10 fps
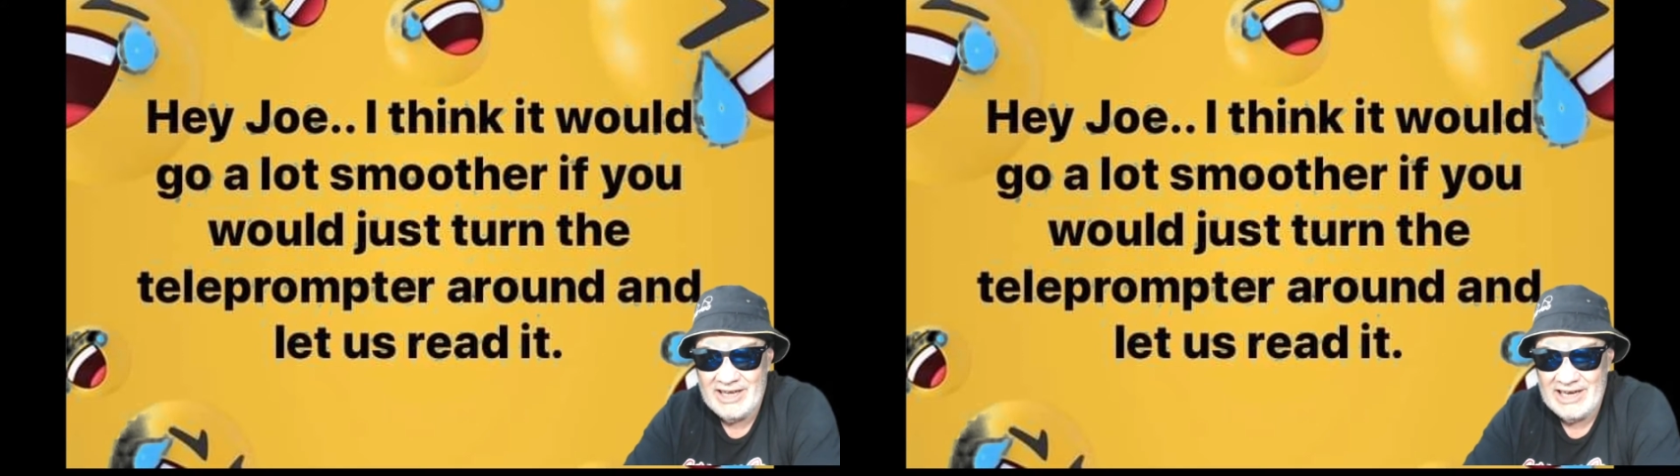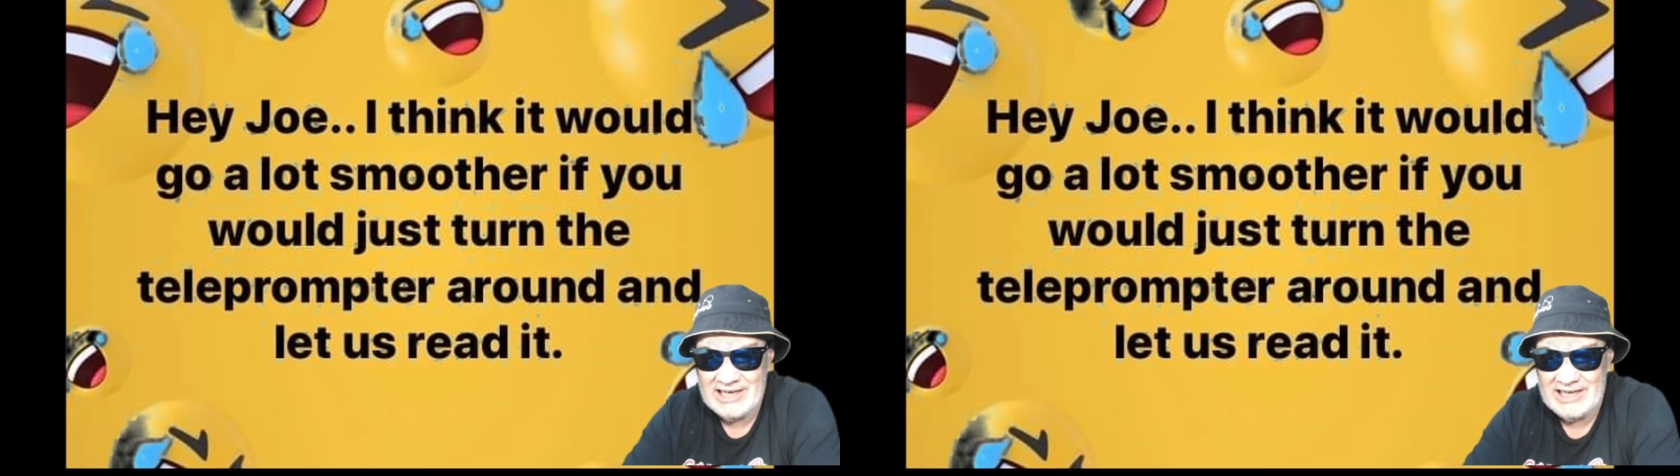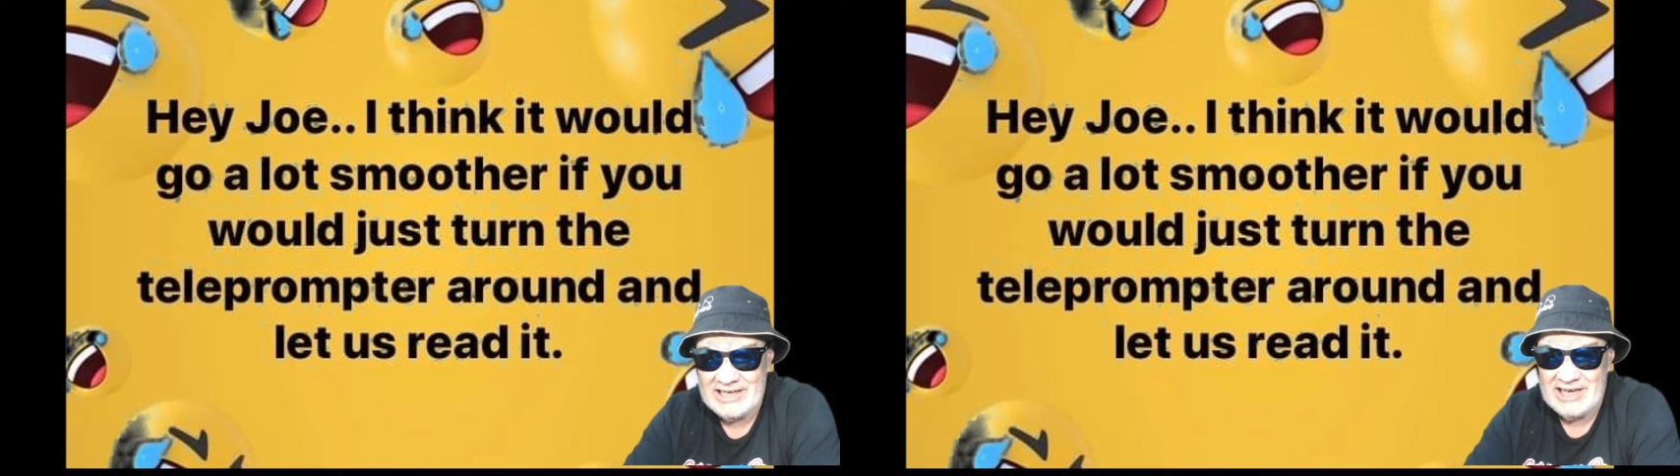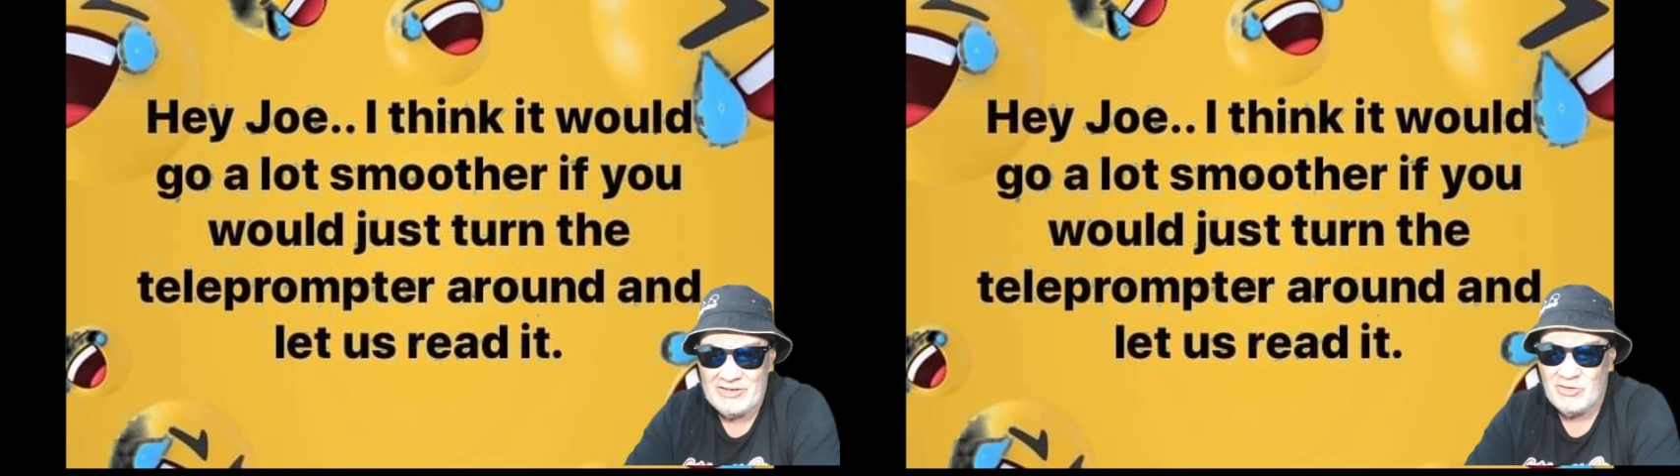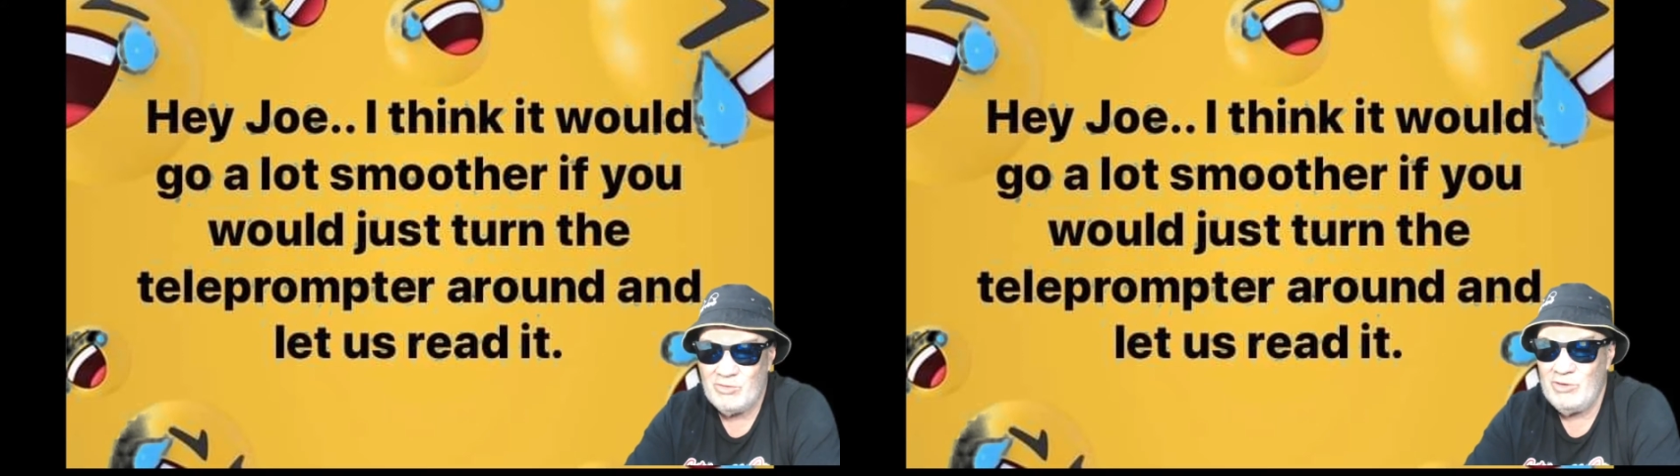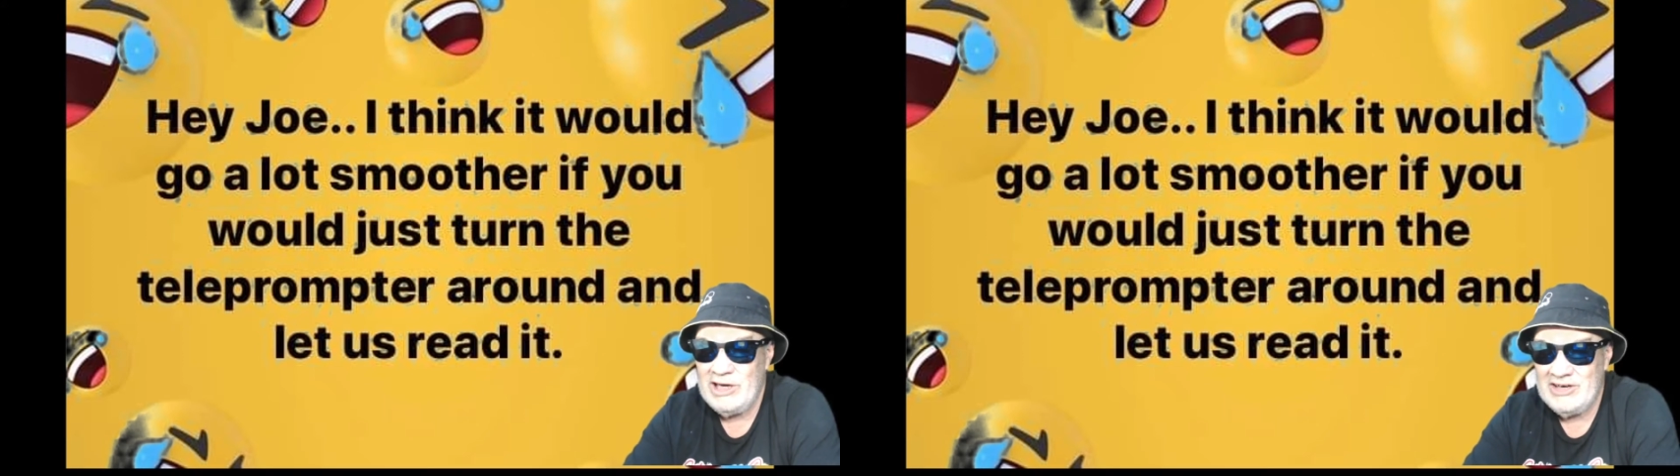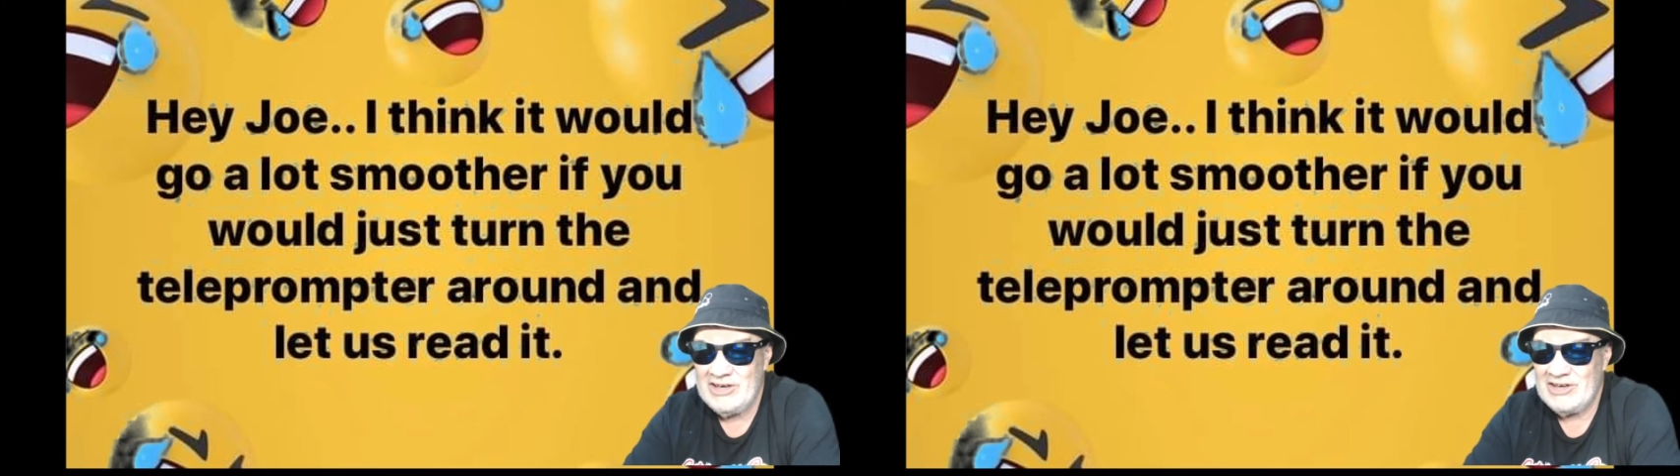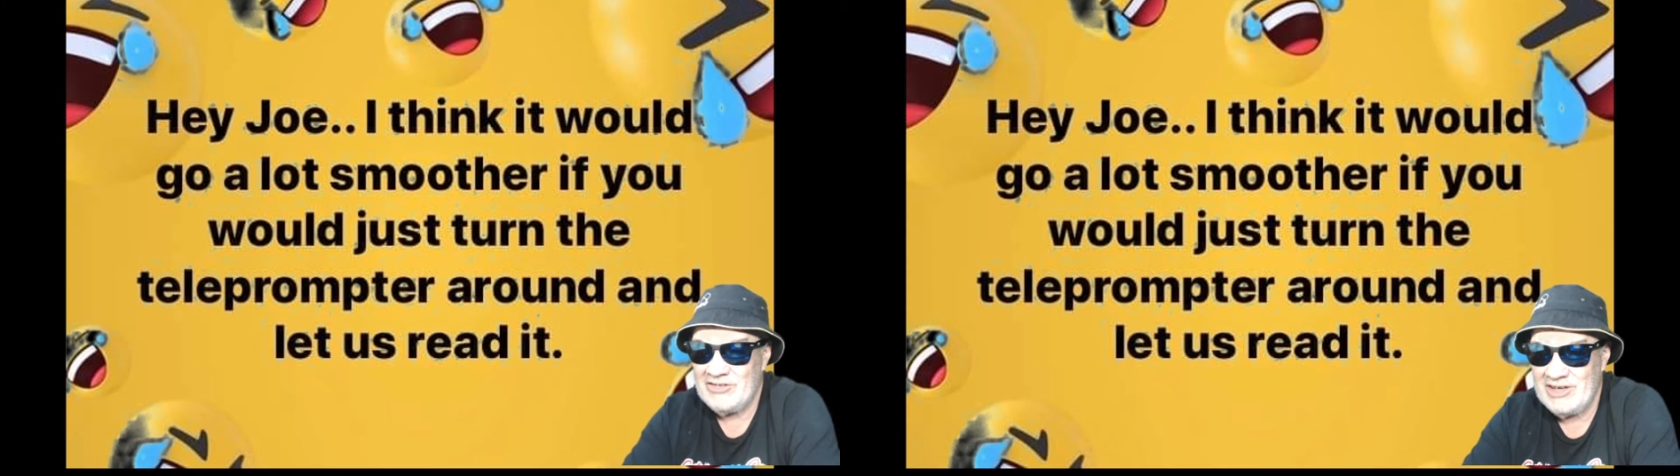and let us read
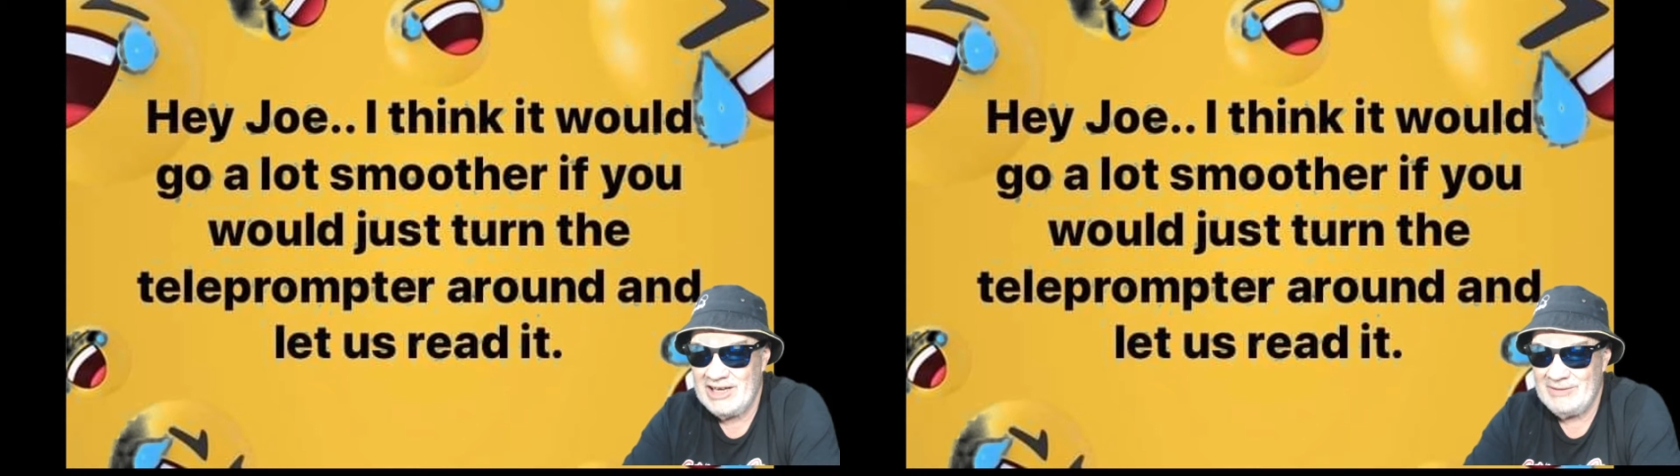it.